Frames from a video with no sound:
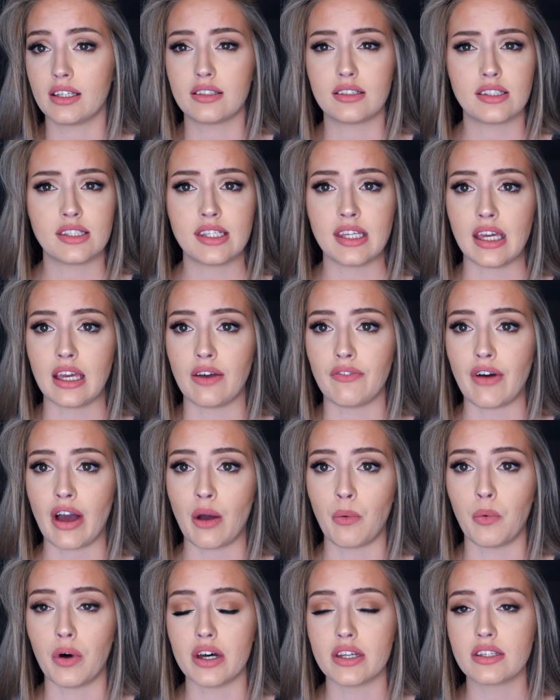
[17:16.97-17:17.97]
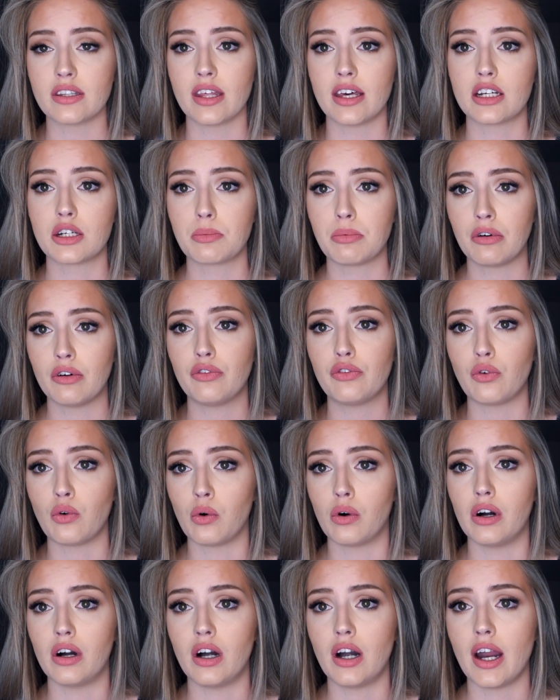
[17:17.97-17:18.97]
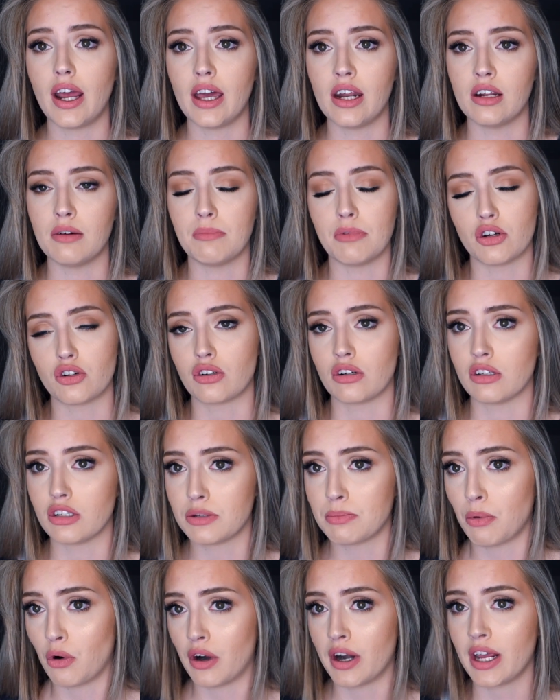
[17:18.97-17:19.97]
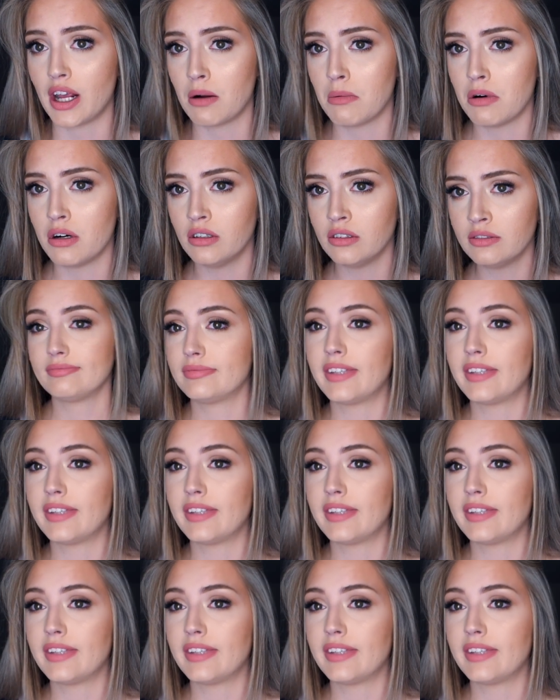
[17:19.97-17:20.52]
seeing if I was eligible for an emotional support animal.